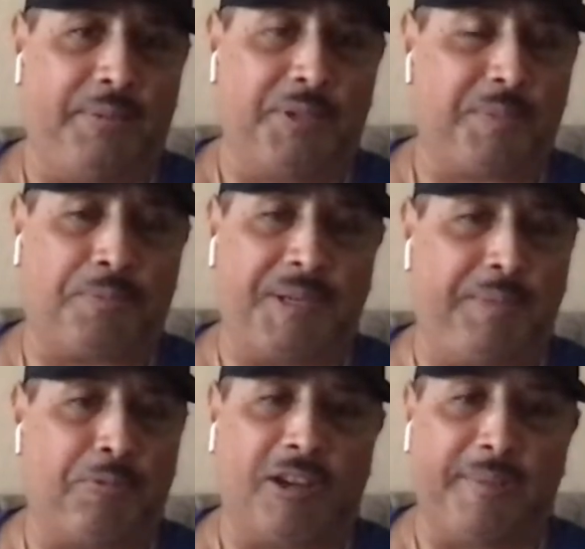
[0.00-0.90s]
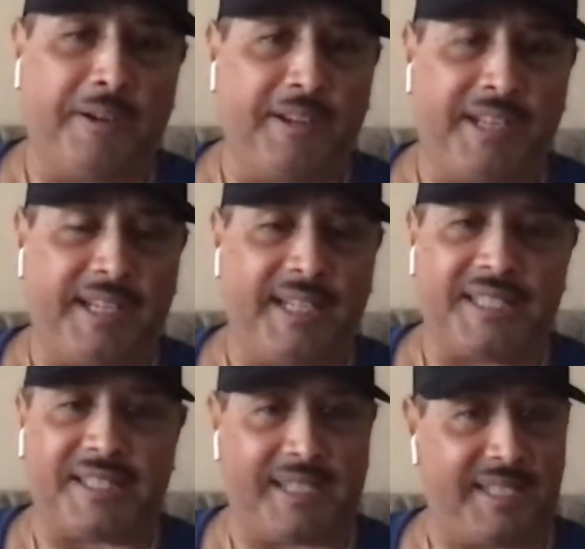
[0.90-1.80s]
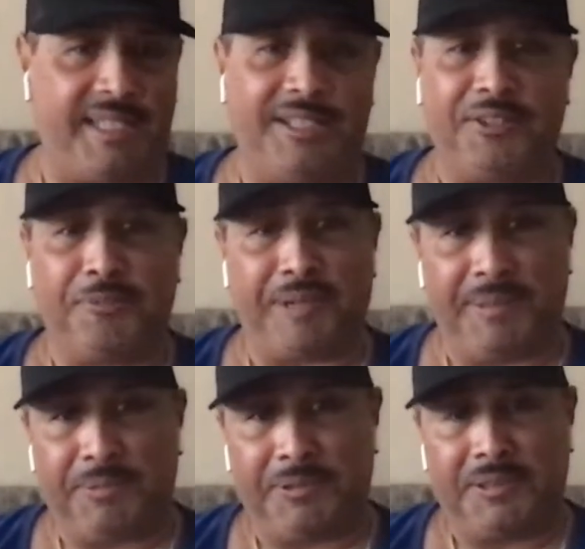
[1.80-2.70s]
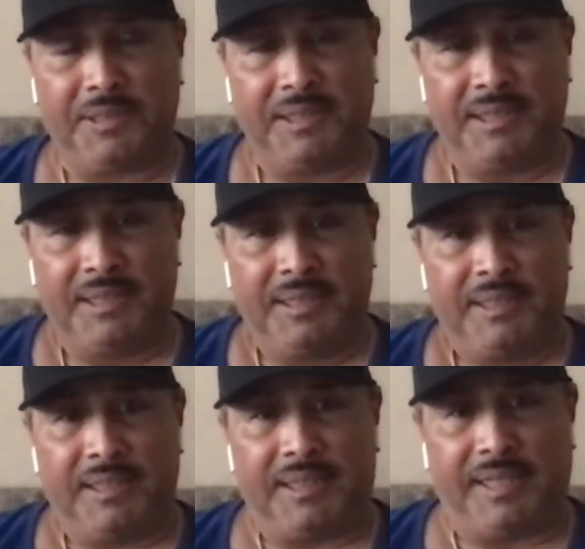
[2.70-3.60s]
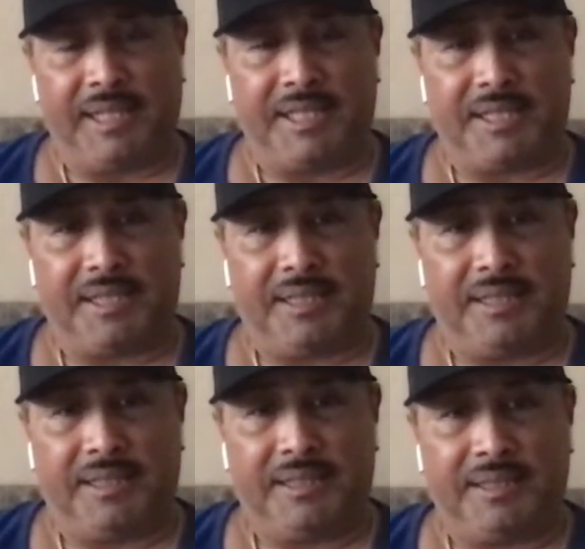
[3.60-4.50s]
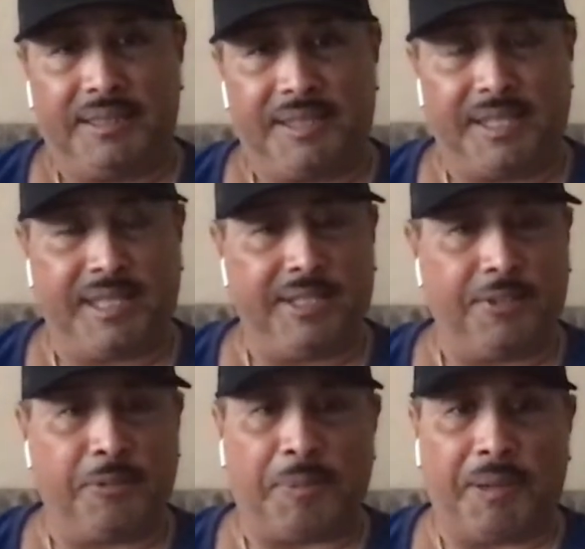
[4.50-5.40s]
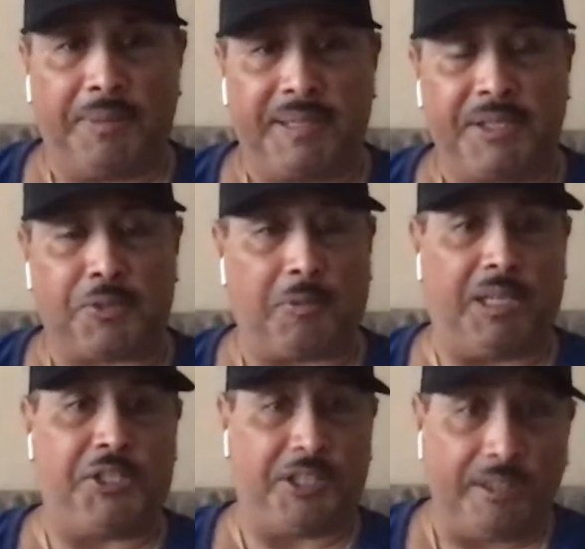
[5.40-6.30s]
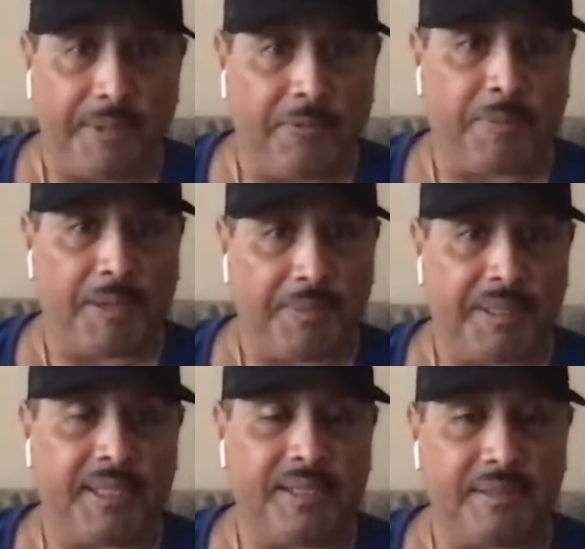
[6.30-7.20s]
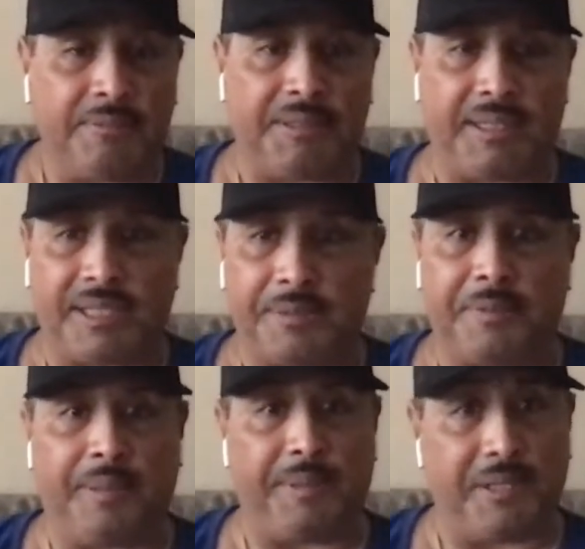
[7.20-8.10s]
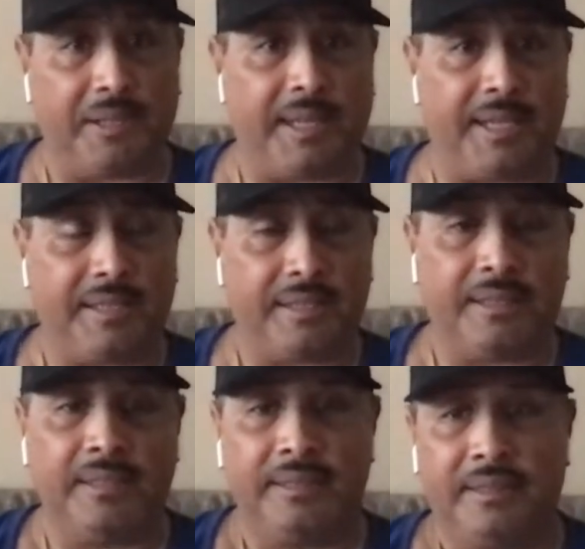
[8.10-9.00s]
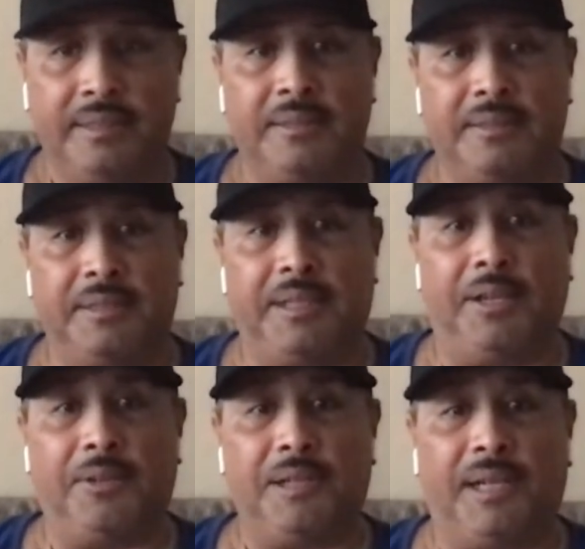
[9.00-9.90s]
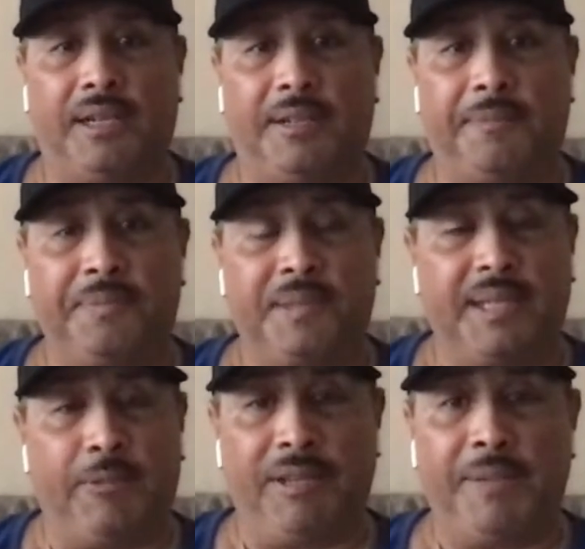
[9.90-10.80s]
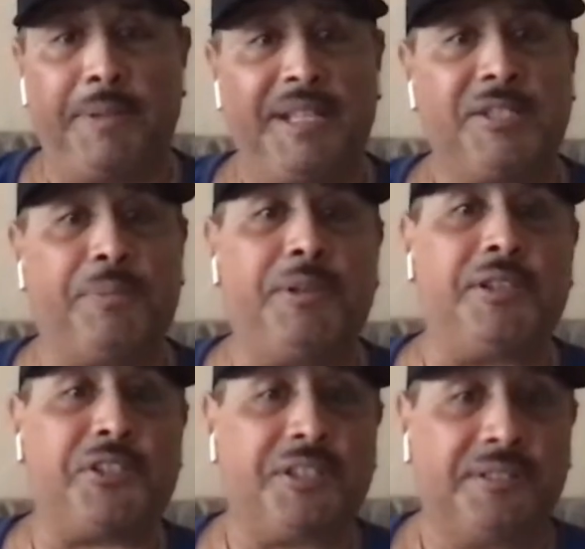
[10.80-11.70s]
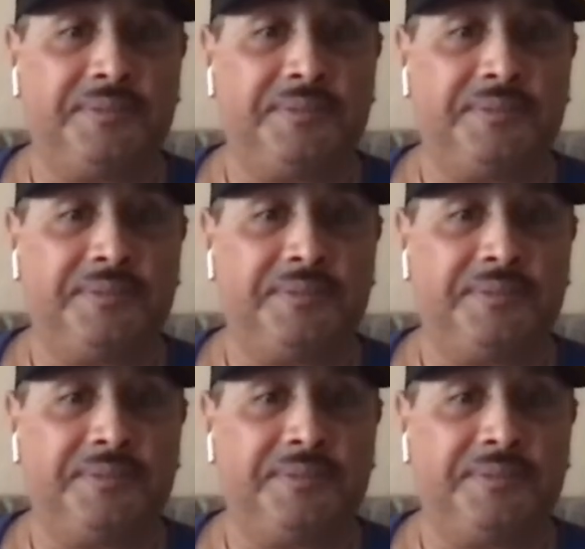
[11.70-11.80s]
primaried against 16 other people, against 16 other Republicans, legitimate Republicans, with the exception maybe John Kasich. He went up against a Bush.